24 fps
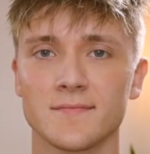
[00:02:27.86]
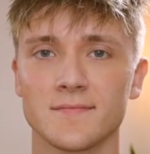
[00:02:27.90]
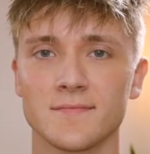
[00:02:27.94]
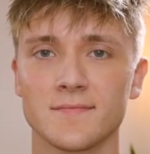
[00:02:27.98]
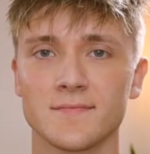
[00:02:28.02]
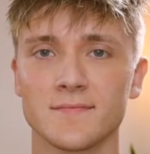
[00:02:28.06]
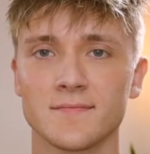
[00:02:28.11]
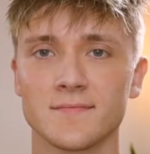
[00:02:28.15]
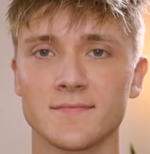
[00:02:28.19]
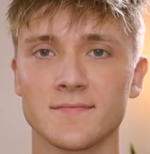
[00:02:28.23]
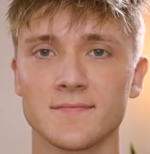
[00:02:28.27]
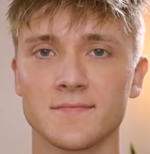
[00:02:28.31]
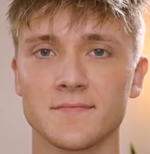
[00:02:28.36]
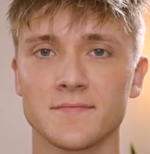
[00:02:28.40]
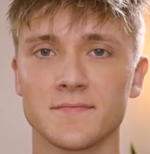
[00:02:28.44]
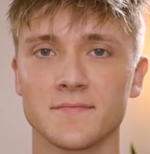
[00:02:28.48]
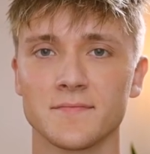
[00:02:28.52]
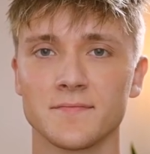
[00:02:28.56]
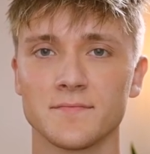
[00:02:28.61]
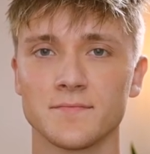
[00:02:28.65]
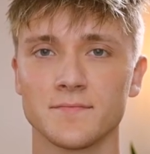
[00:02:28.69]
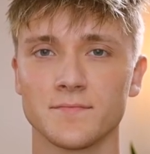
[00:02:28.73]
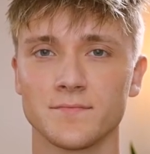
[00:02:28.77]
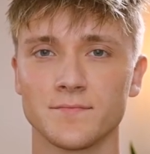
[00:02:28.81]

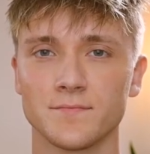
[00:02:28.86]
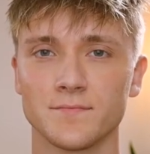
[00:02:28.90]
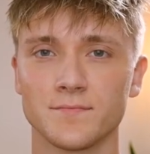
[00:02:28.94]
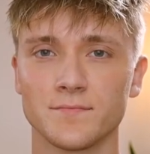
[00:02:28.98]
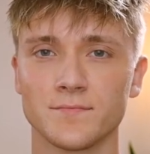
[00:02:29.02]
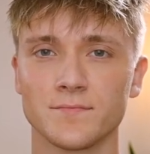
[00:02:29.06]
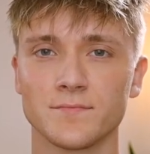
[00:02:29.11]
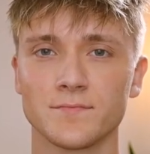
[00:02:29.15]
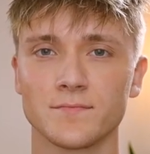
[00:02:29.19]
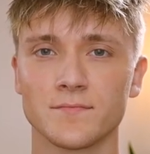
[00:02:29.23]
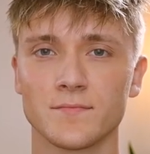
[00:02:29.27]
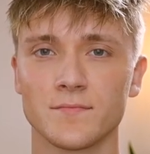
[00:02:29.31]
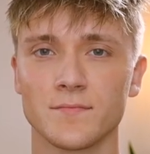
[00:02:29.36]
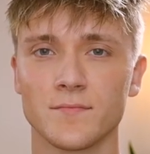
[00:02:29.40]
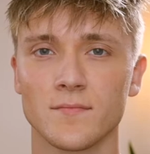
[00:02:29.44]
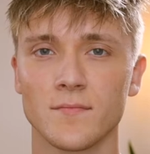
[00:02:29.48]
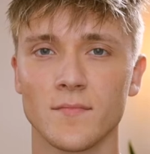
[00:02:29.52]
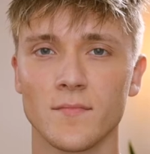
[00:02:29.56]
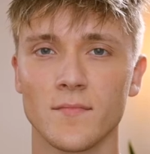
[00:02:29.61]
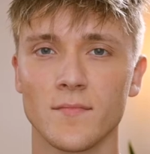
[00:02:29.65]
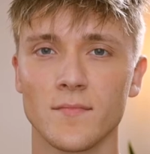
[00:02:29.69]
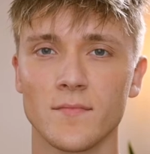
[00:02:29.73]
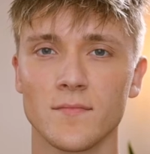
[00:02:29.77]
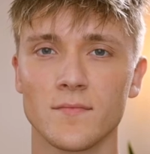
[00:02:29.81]

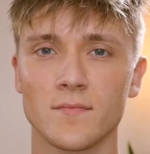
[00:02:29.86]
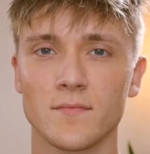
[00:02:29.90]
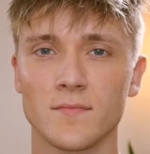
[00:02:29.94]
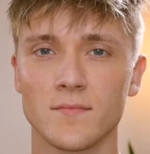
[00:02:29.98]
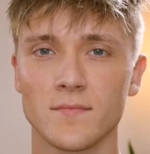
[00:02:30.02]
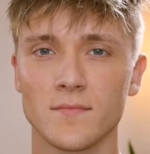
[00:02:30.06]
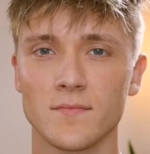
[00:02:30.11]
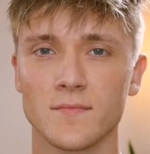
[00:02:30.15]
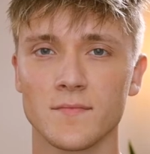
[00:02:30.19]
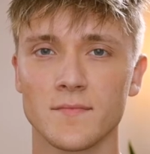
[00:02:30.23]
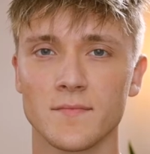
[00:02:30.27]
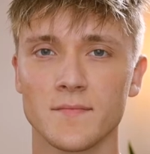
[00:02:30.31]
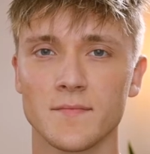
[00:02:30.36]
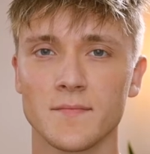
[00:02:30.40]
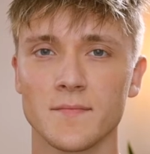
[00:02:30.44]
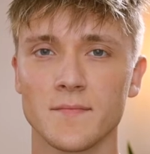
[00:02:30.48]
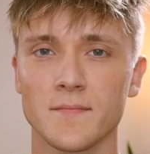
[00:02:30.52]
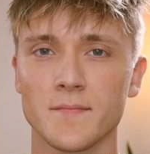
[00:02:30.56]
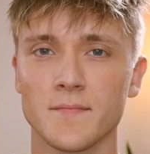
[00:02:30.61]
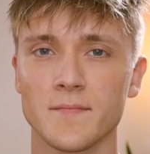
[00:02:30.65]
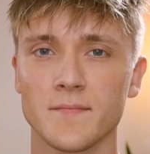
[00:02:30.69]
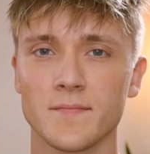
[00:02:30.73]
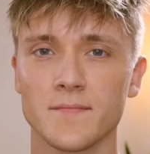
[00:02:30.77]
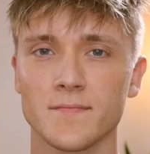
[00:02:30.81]

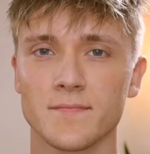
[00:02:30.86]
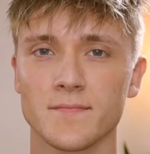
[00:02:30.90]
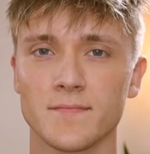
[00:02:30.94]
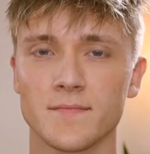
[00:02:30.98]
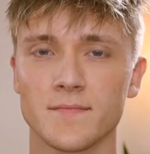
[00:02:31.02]
This person isn't speaking.